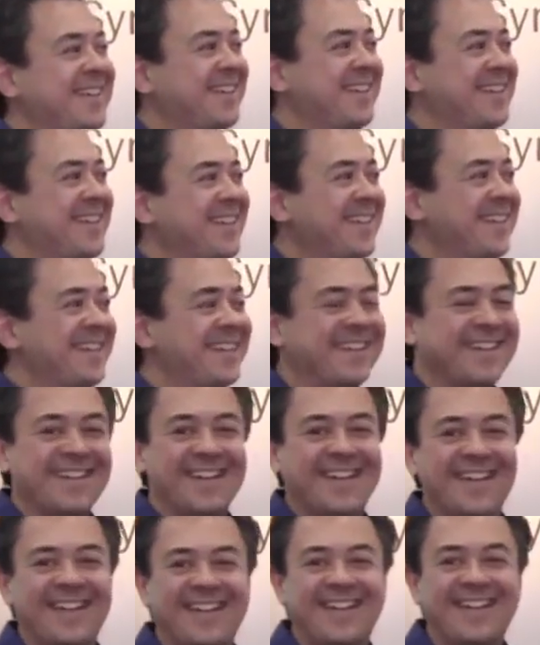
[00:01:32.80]

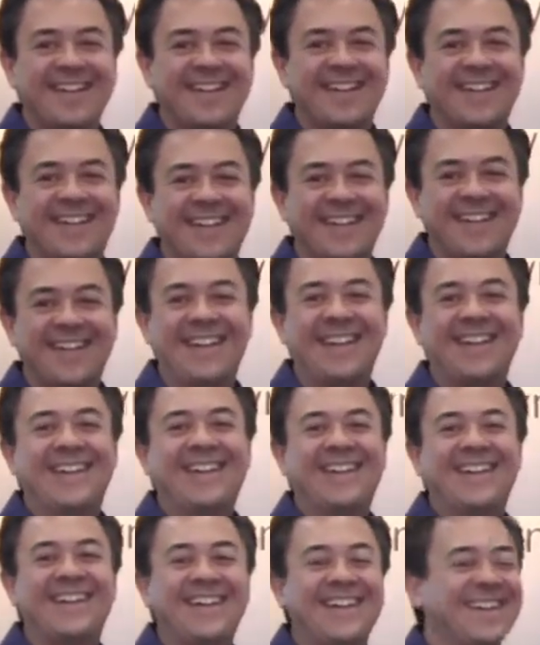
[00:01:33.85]

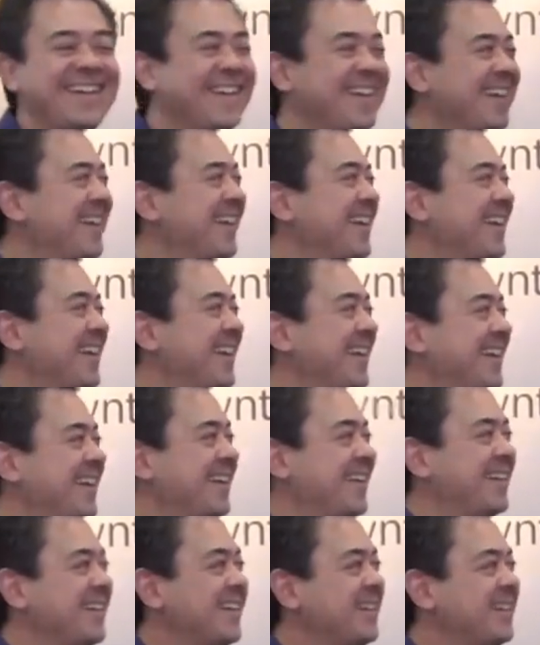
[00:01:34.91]

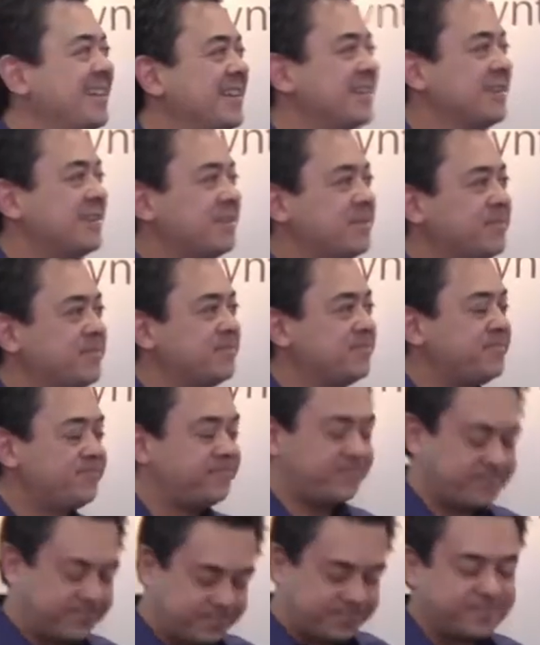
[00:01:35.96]

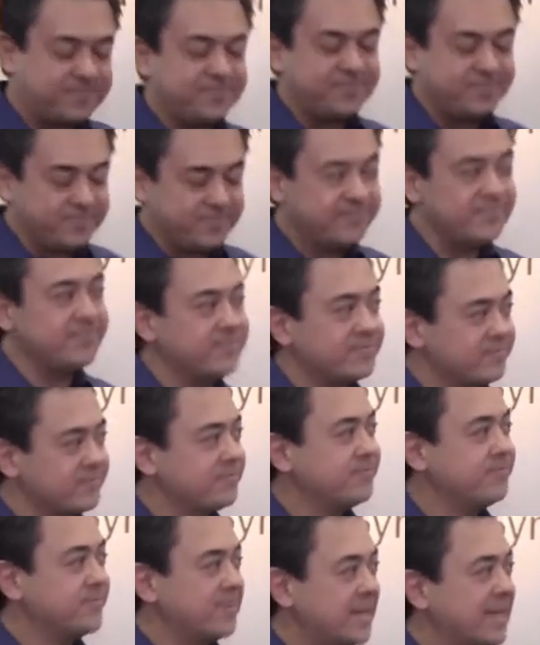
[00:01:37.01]

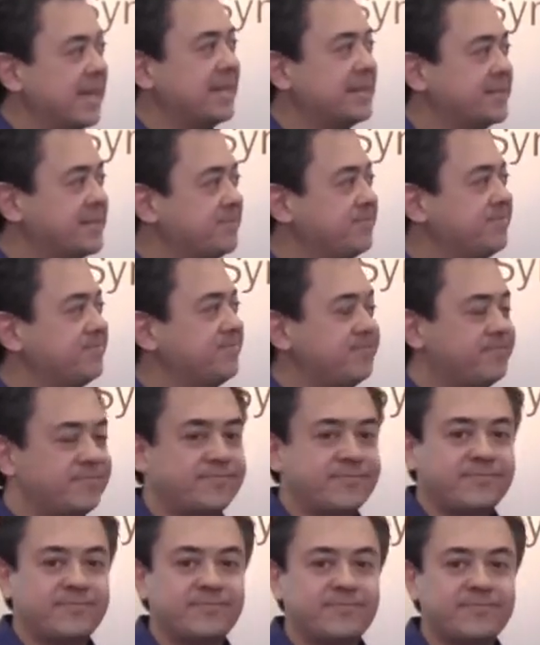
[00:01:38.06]

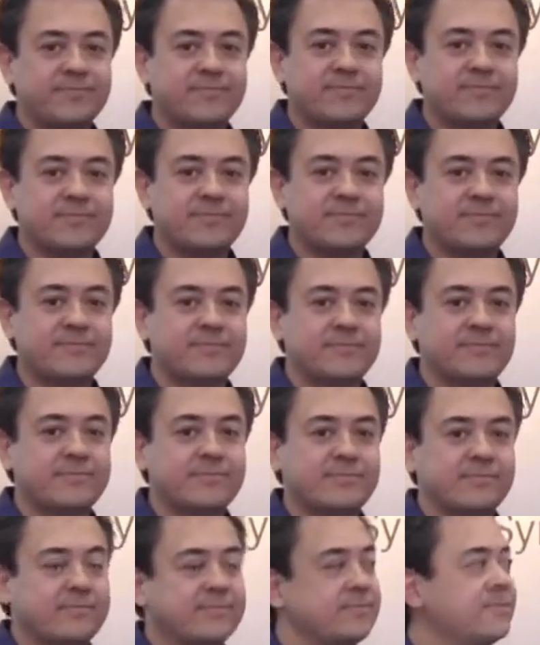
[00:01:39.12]

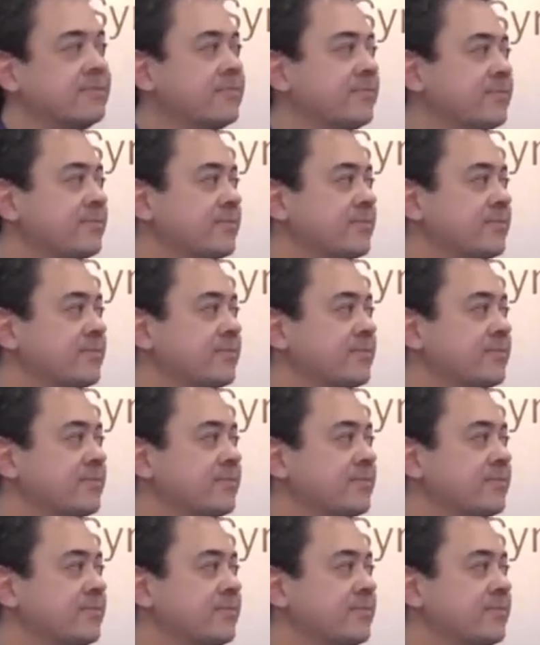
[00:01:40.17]
No words are spoken by the person on screen.